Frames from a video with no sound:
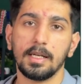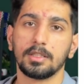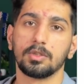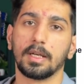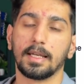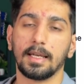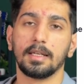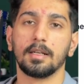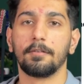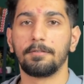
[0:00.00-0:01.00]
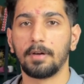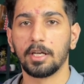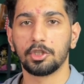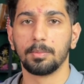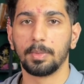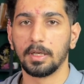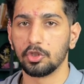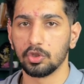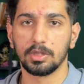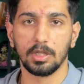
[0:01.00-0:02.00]
So again, fast shipping
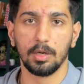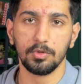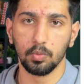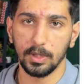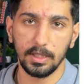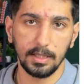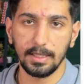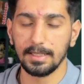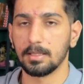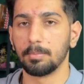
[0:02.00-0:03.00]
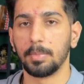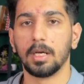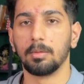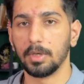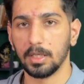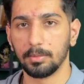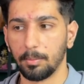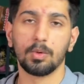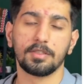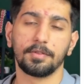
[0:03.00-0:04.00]
just comes with it. It's a bare minimum.
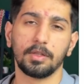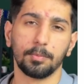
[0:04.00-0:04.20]
Once you found the